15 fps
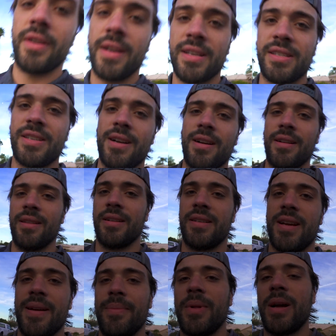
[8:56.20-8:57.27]
you guys saw it in the
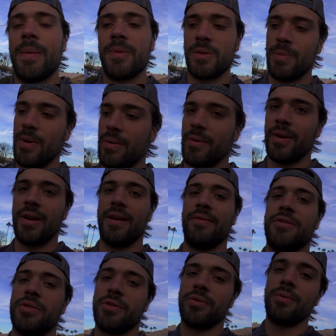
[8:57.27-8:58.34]
time lapse, but we're gonna have
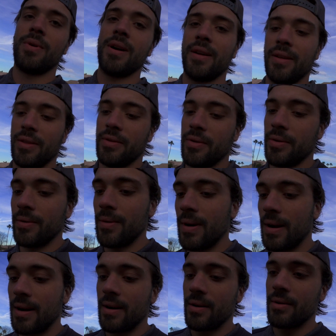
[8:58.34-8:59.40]
Drew walk you through
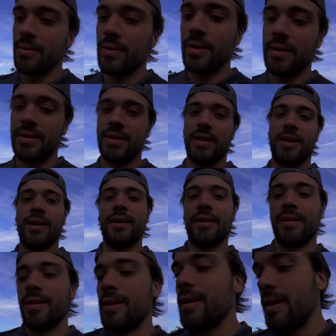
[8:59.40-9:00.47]
how to cut
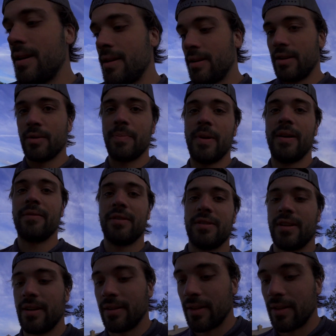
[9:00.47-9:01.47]
your pavers that you're